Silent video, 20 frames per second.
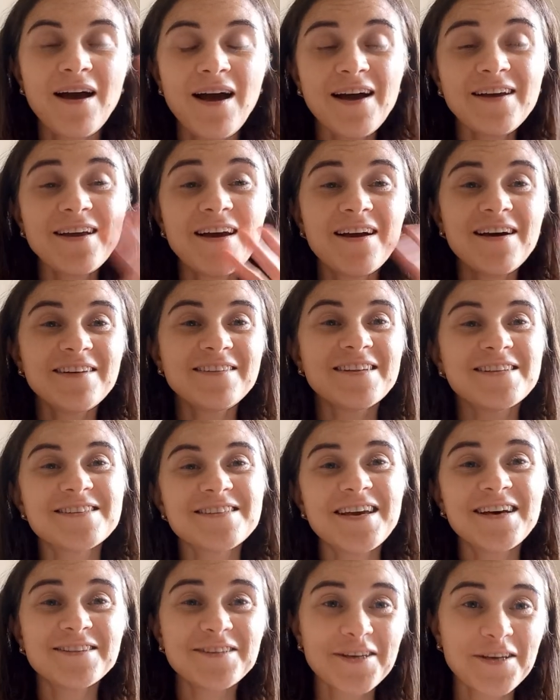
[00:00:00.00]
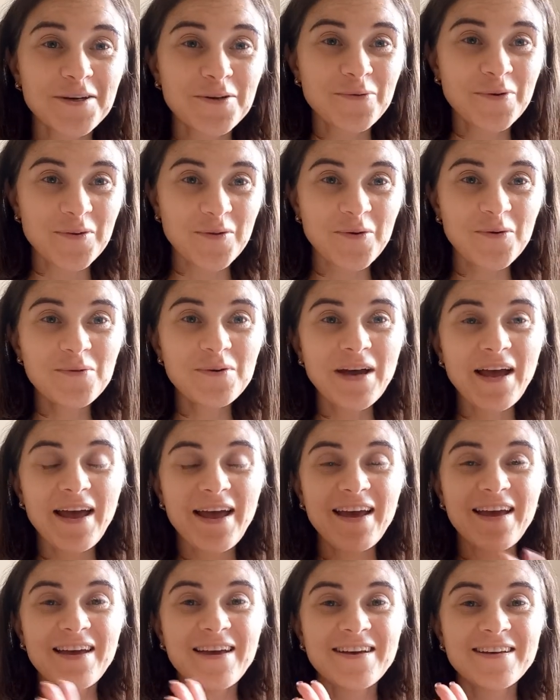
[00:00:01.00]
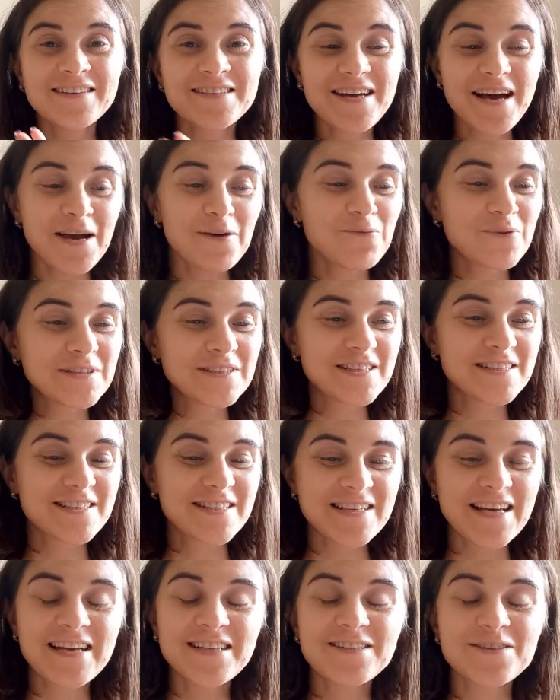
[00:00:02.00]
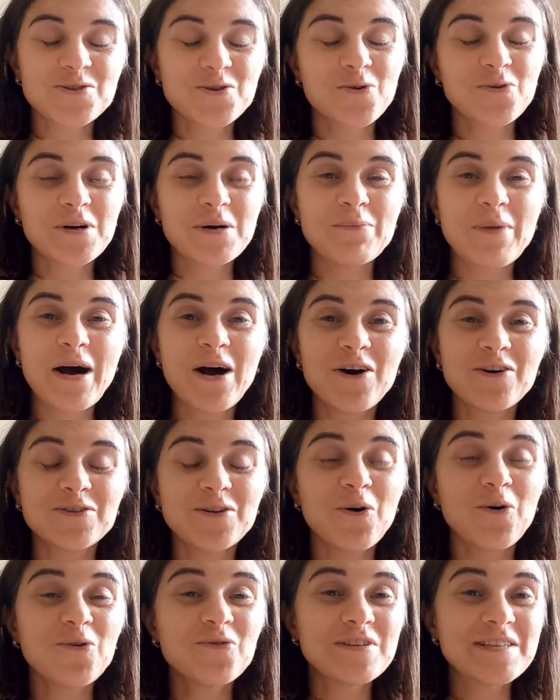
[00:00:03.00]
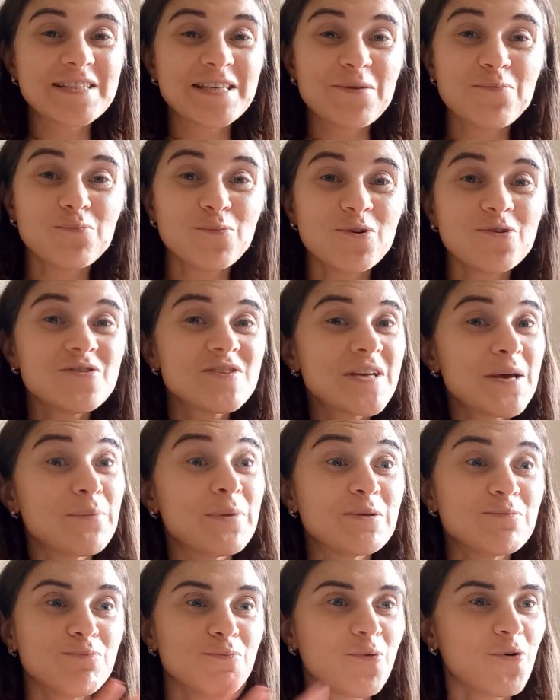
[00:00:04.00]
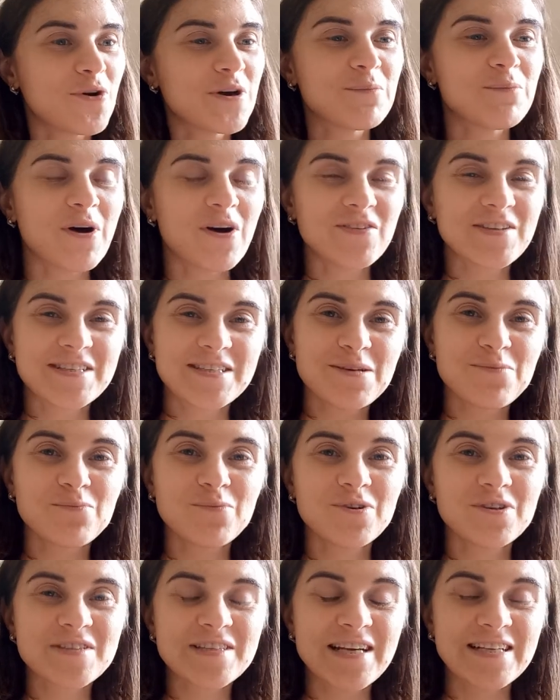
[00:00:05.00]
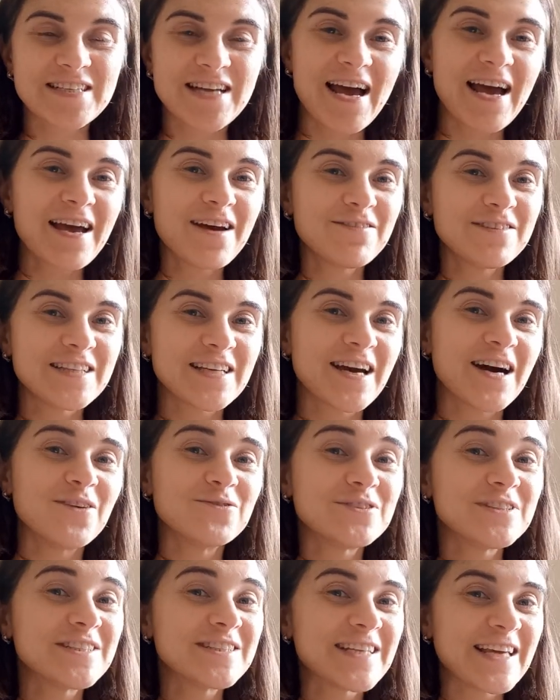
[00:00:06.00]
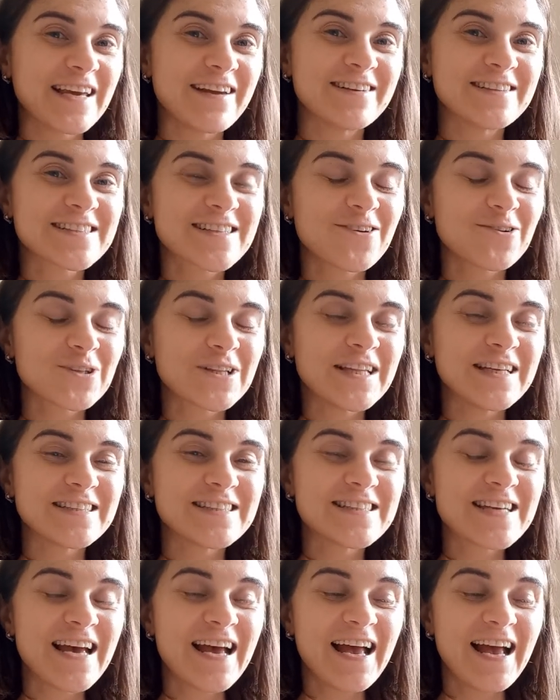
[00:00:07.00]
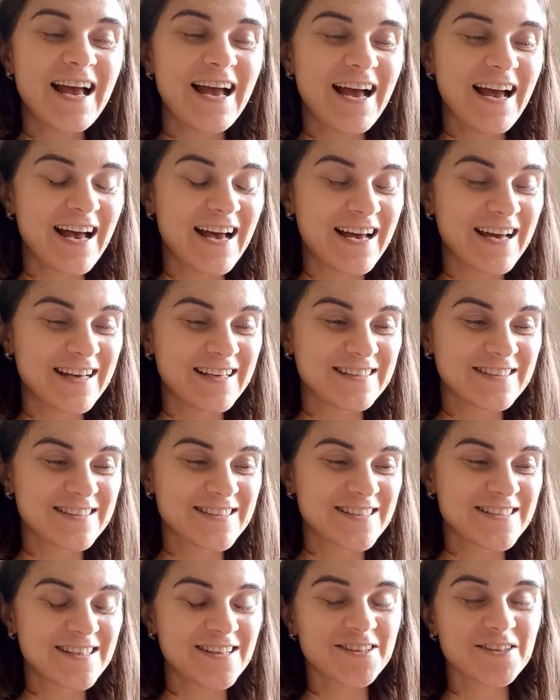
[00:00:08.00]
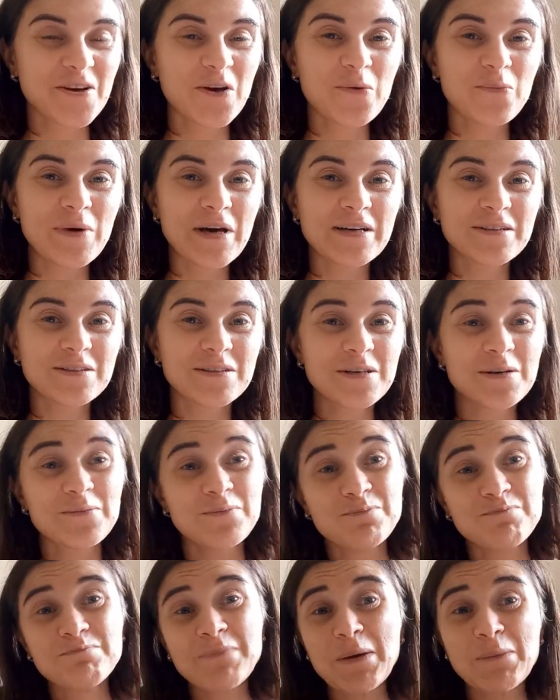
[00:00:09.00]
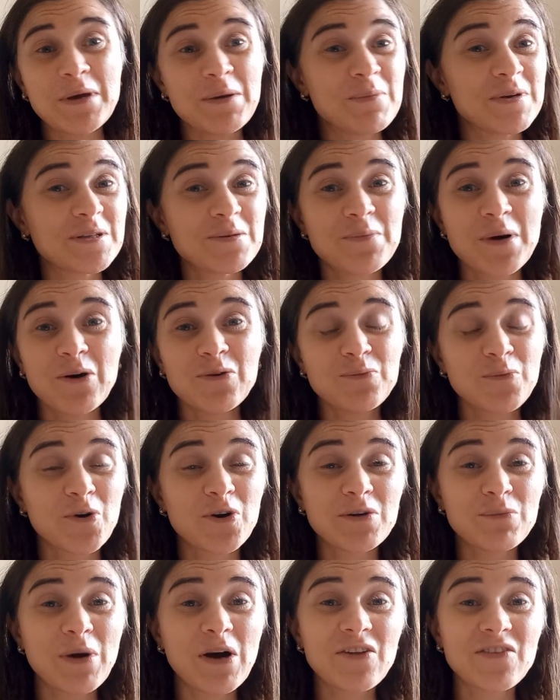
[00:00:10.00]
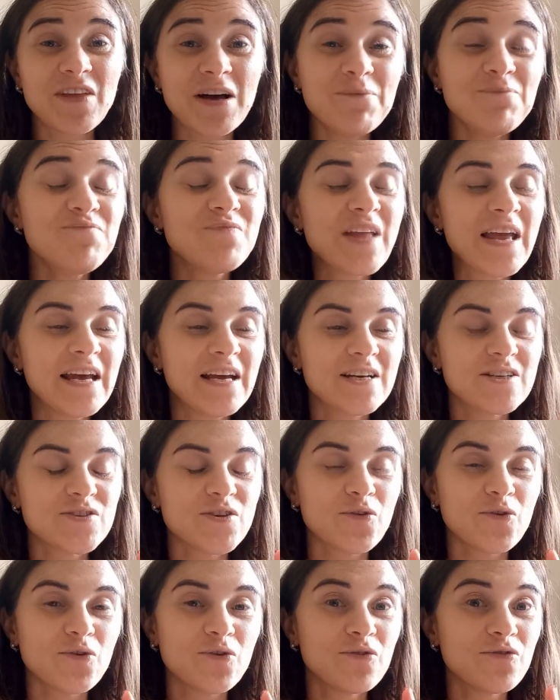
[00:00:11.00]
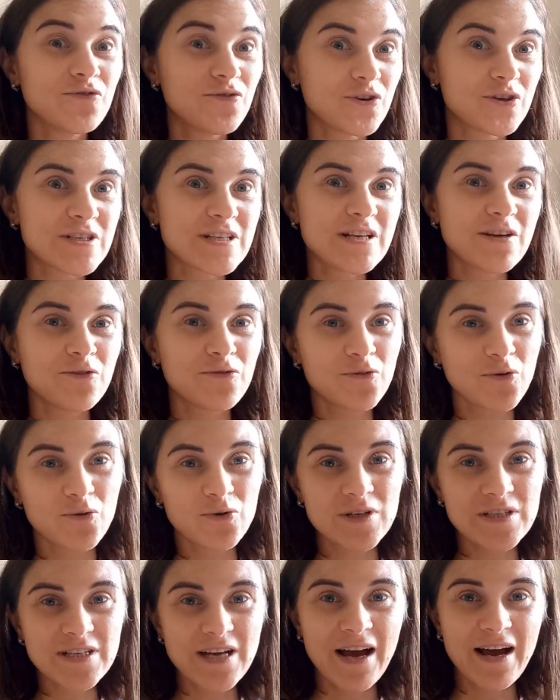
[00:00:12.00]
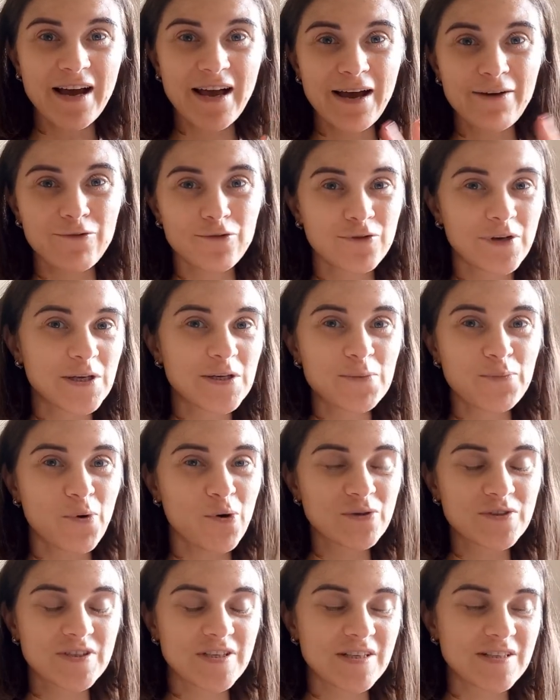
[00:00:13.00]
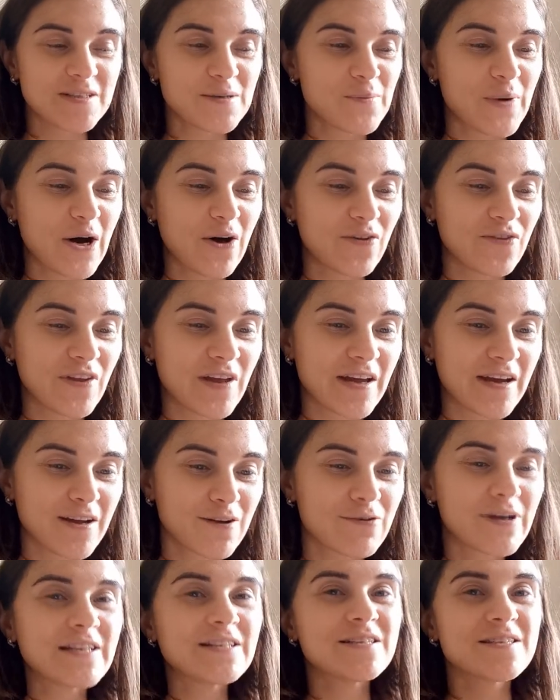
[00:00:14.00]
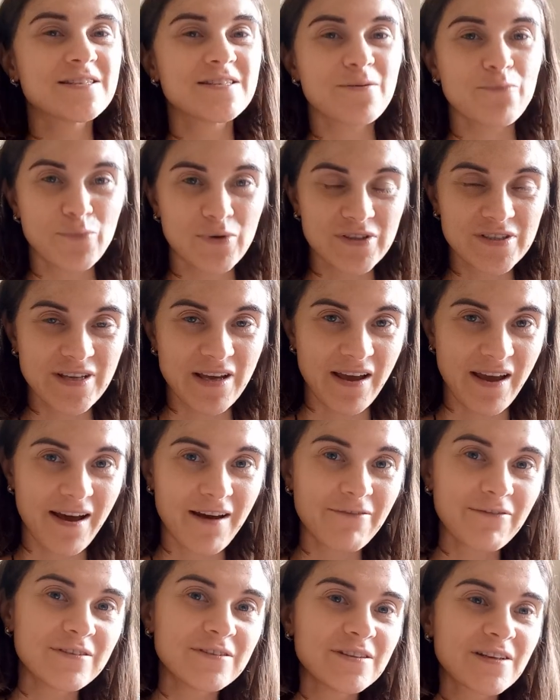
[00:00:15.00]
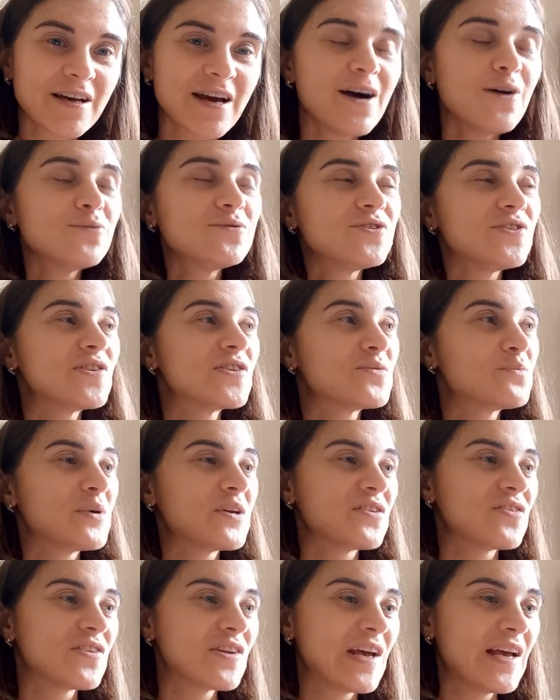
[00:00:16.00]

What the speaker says: Yeah, that's Yana here with you, and I wanted today to talk about all the symbols, a bit more about the symbols that I have encountered here in Scotland, and to tell you about maybe a bit about more about them. So firstly, of course, I have already posted about the greatest symbols I have encountered, but